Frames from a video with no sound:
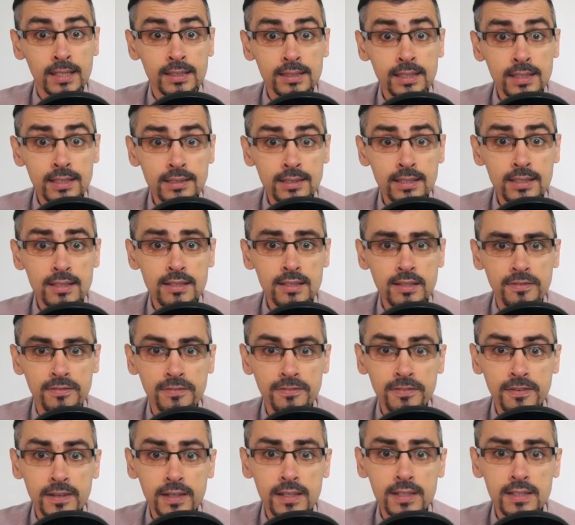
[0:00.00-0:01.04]
This is the
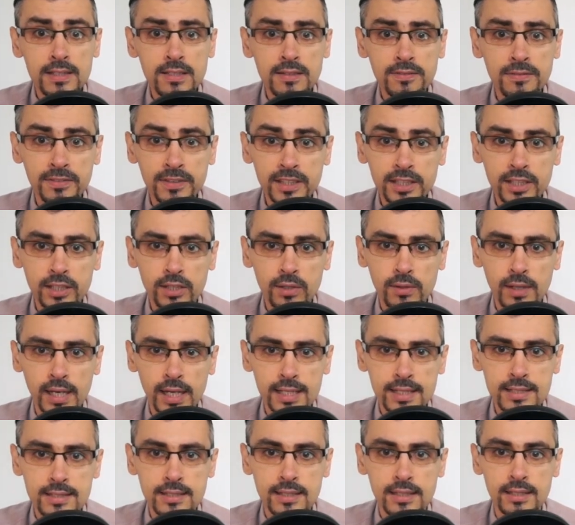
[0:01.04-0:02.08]
first video
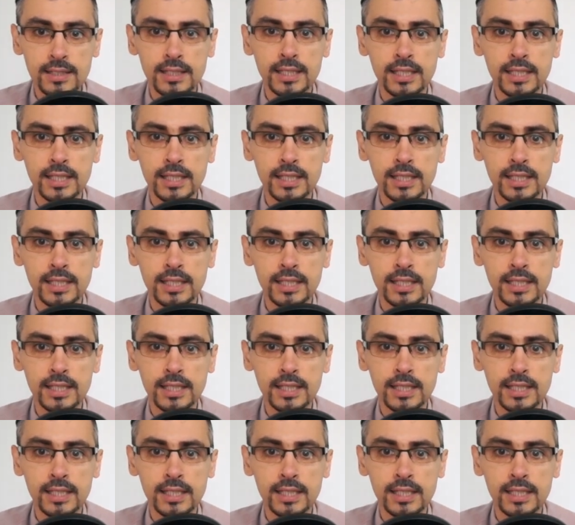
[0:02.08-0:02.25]
lesson